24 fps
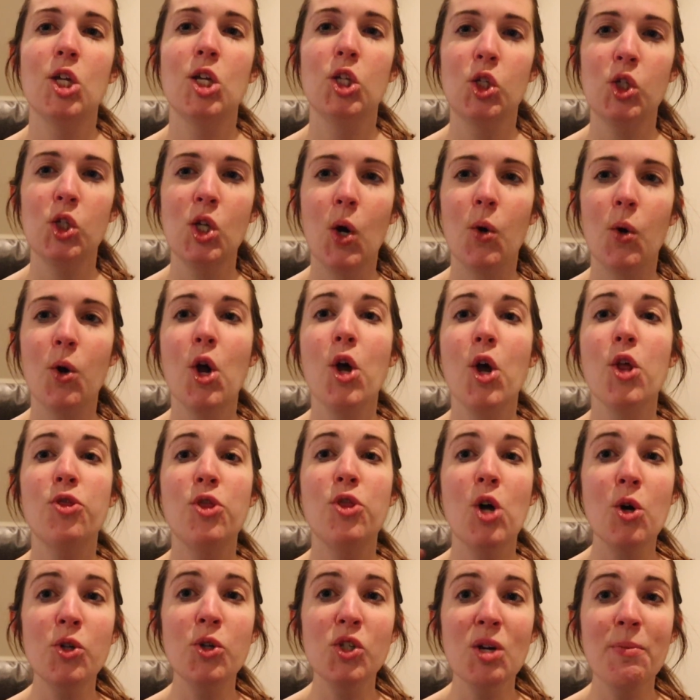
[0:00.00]
So
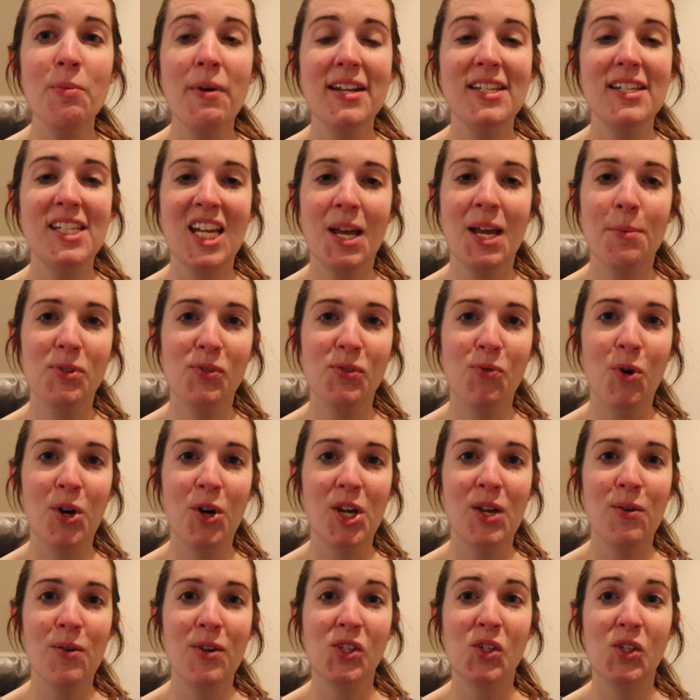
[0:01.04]
those are my tips for
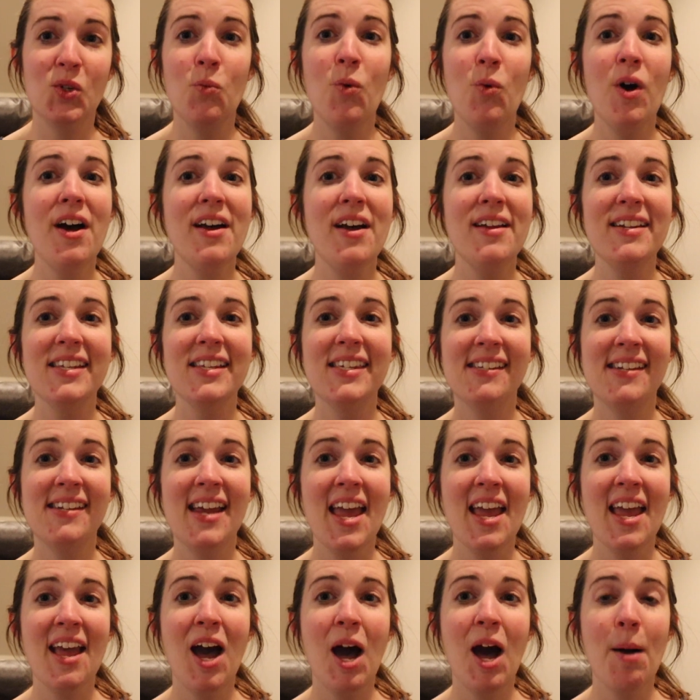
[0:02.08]
you, is to one,
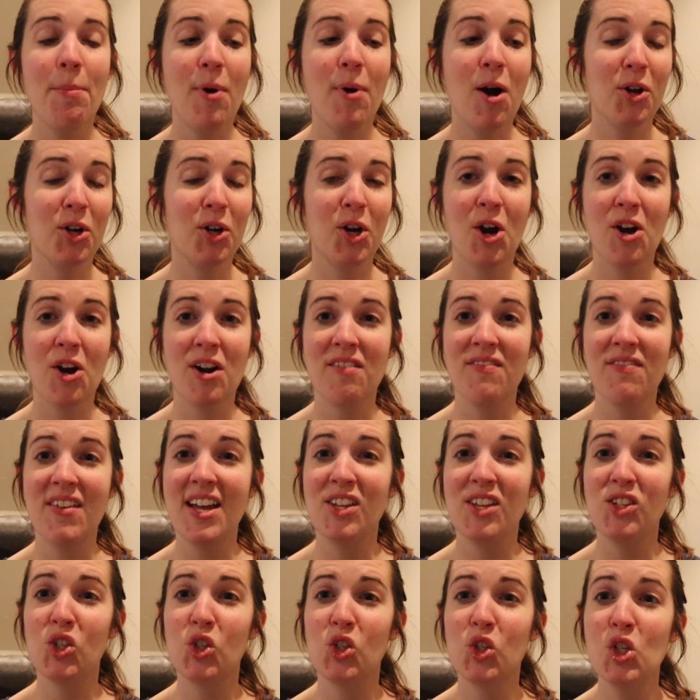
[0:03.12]
stay up on current
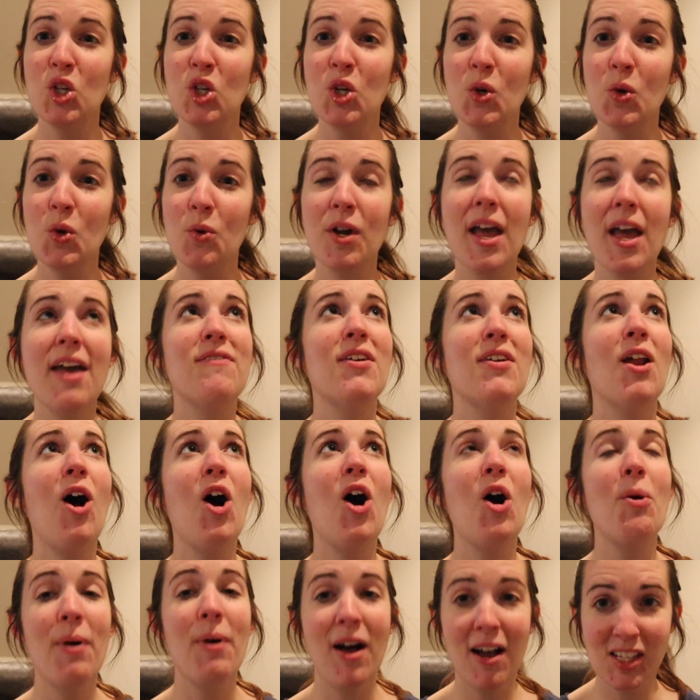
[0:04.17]
events, two, if at
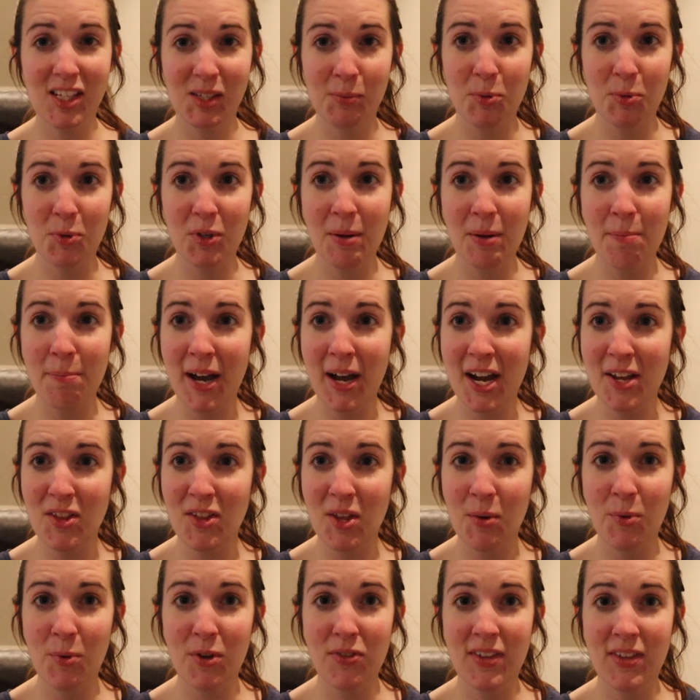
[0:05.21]
all possible, combine
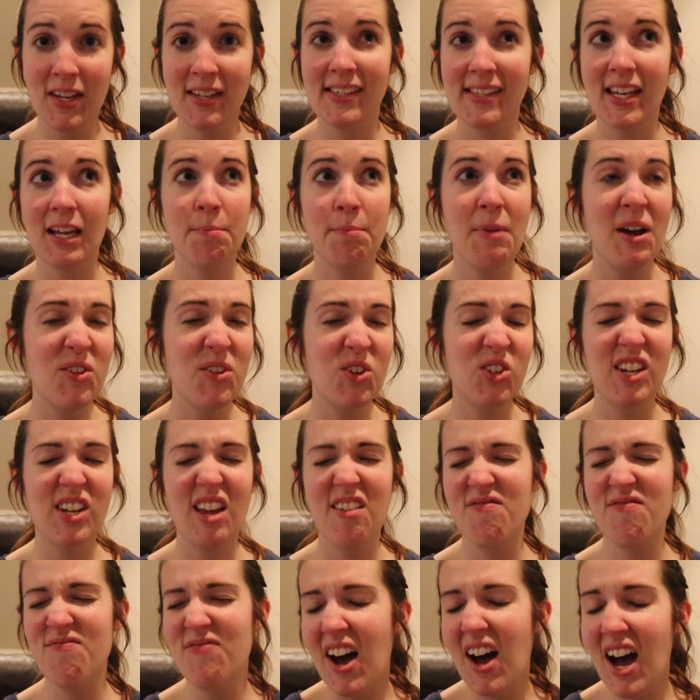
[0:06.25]
them with things like Mother's
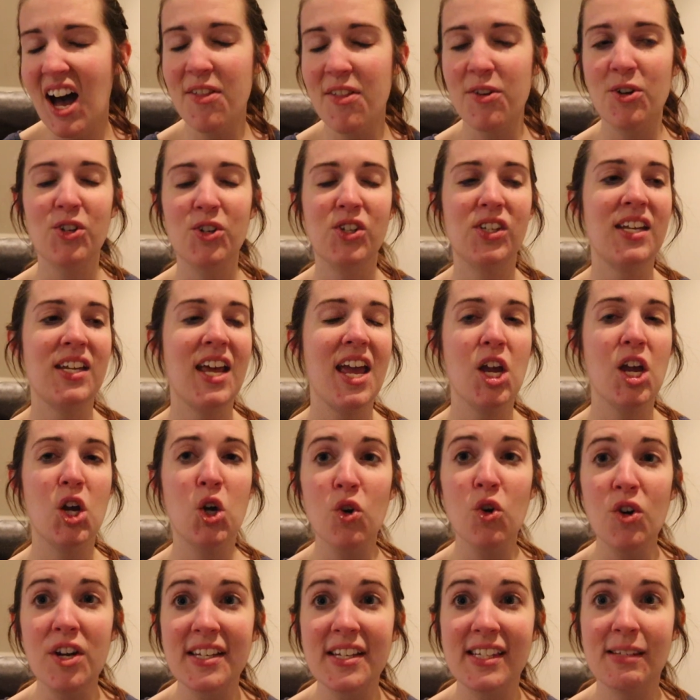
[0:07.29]
Day, Father's Day,
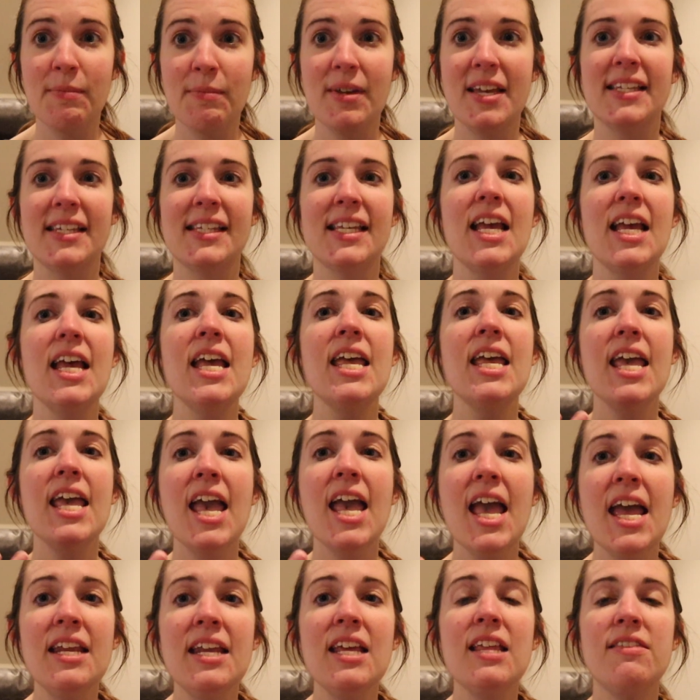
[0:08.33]
Christmas,
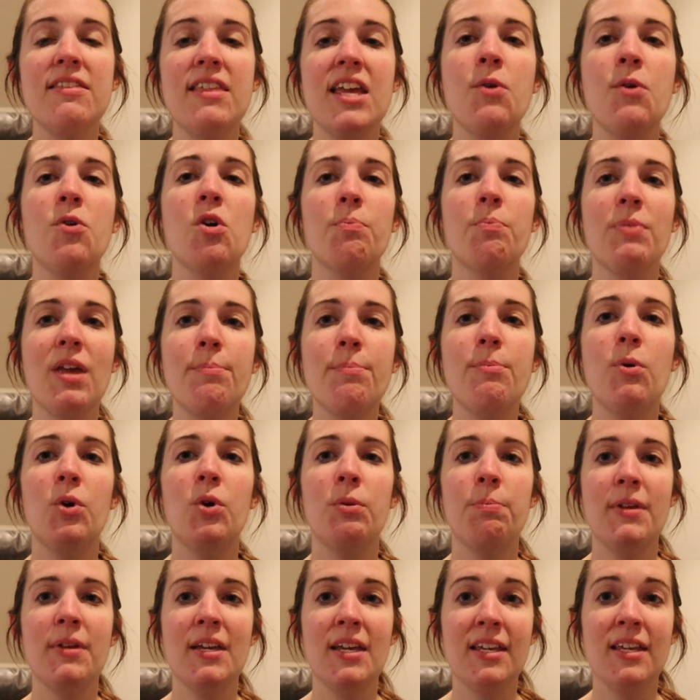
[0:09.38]
anything where people
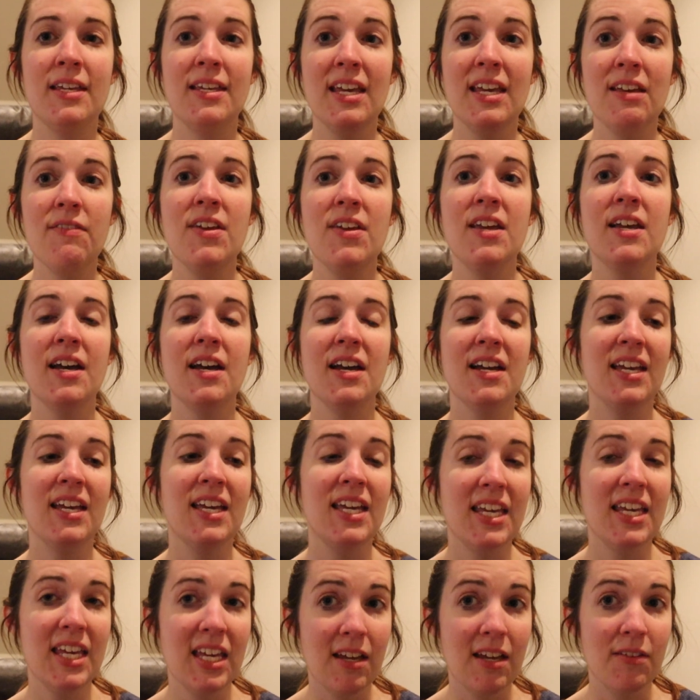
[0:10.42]
would be giving a
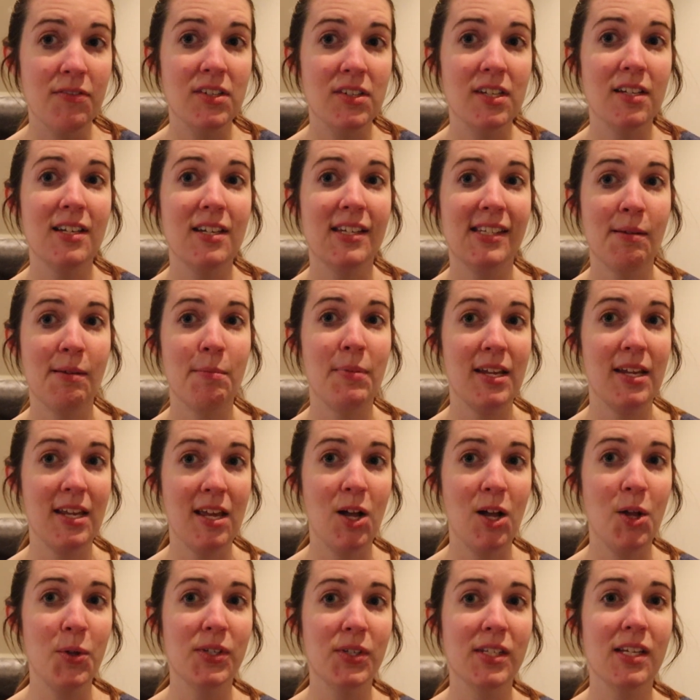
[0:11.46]
gift to somebody
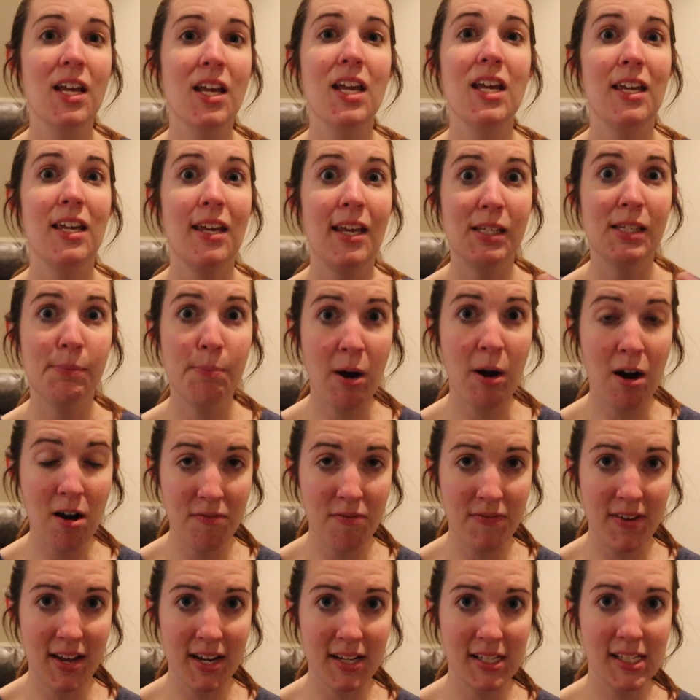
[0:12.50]
else is
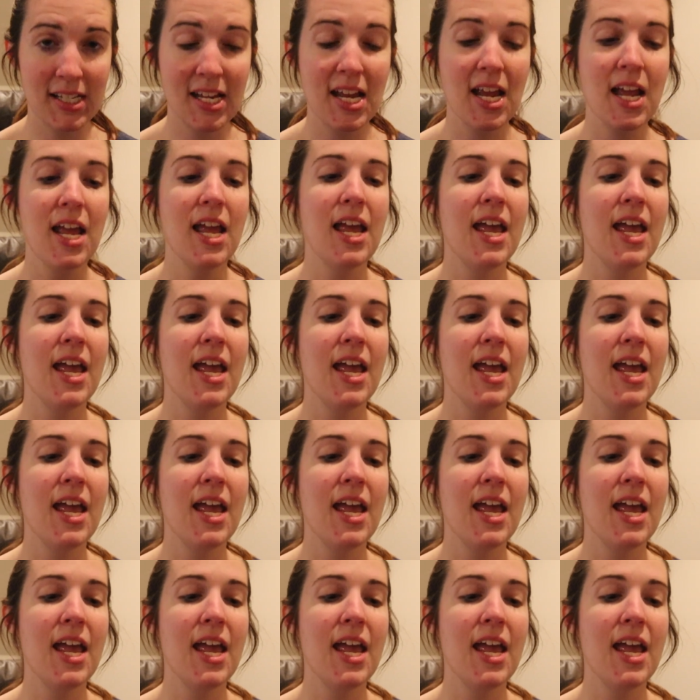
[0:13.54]
perfect.